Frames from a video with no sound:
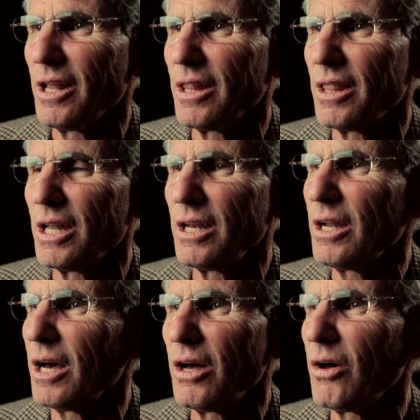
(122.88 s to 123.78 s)

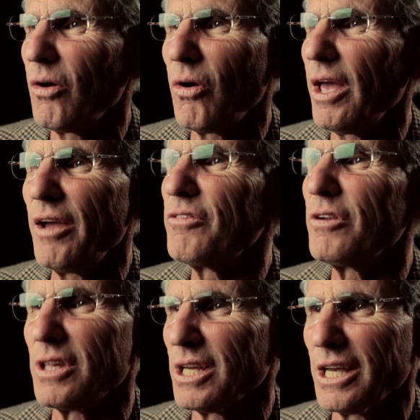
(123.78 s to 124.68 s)
then
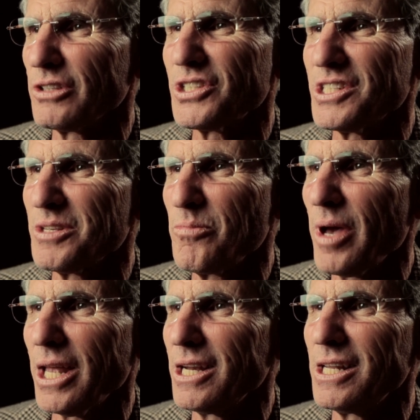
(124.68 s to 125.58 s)
everything else is
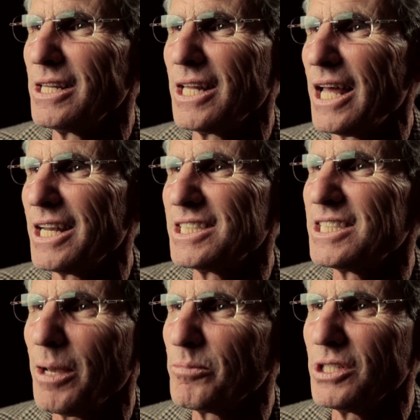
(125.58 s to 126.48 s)
embedded in that.
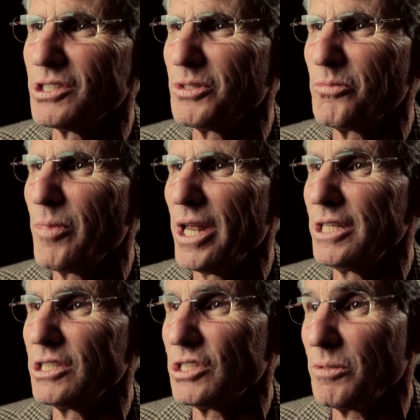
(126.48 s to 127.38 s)
Acceptance
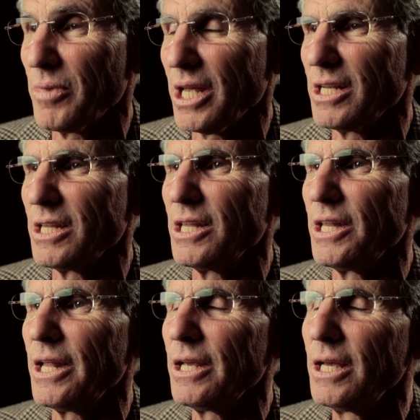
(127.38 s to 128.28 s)
is embedded
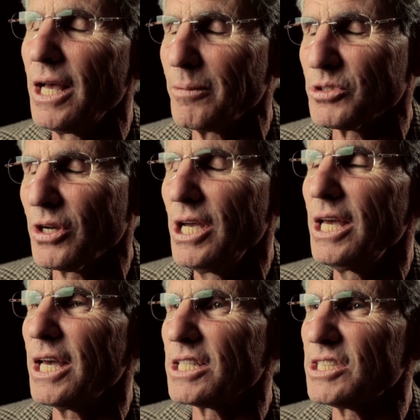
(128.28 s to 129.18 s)
in
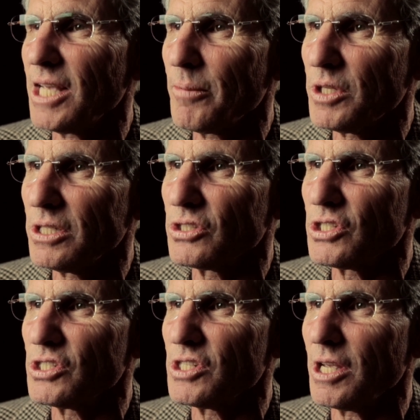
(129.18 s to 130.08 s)
acceptance
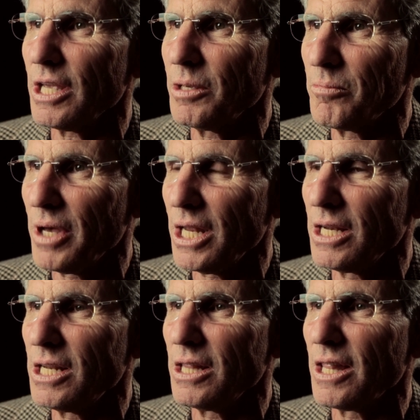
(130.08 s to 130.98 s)
is
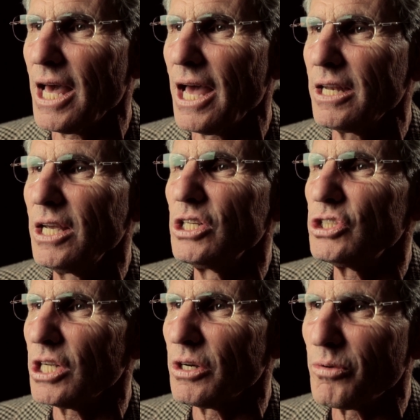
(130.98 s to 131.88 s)
embedded in that.
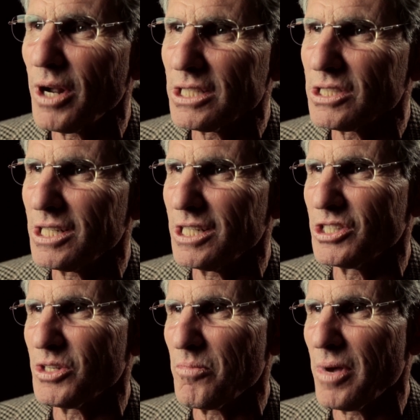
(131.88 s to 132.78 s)
Generosity
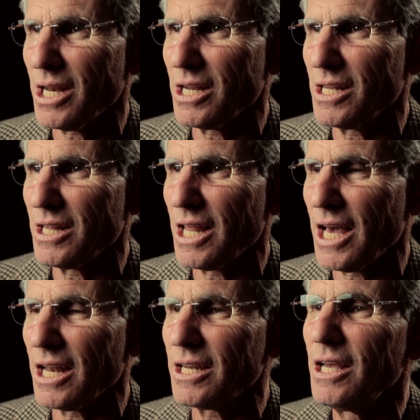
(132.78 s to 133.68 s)
is embedded in
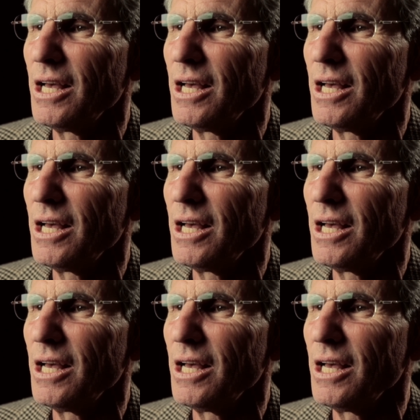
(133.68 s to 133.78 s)
that.